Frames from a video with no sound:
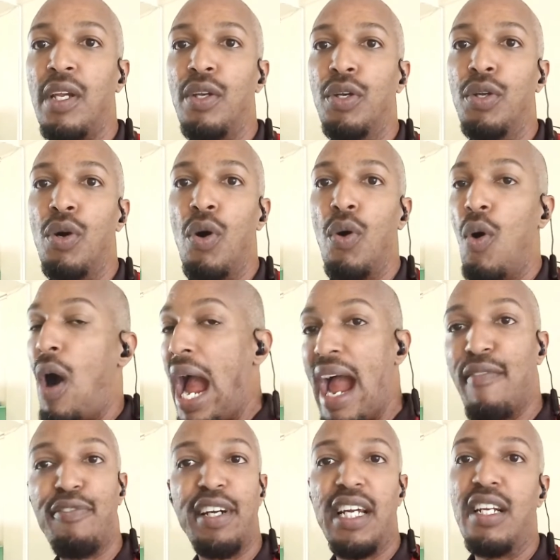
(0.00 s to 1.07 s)
you know, or
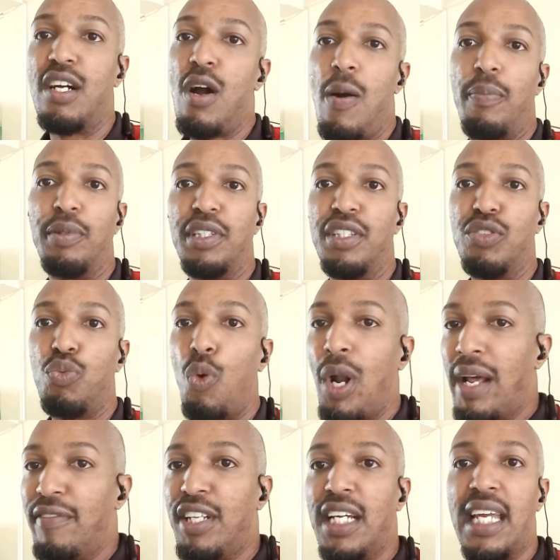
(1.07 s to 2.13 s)
African companies,
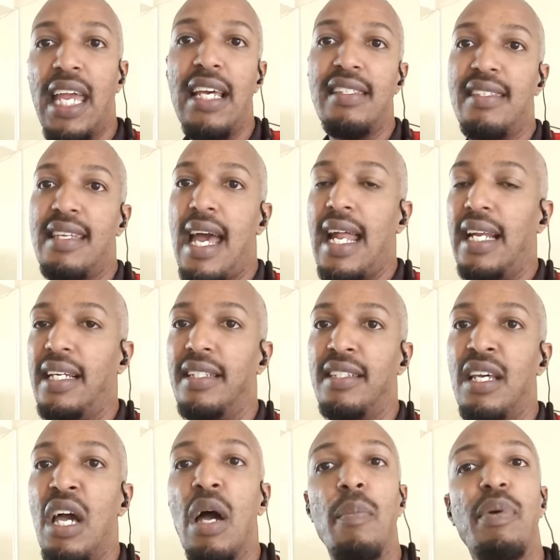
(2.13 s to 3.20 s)
whatever the case that is.